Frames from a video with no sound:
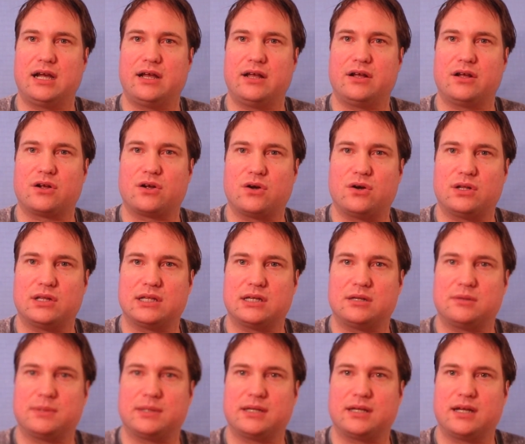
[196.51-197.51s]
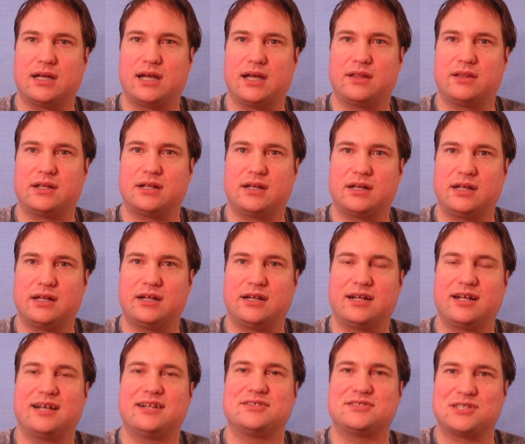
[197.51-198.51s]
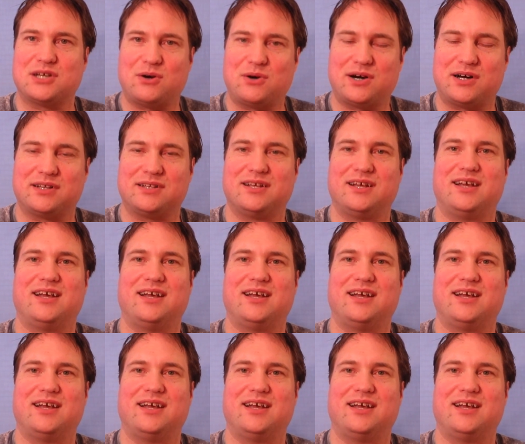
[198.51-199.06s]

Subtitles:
and then go a little bit, and then hit it, and so on.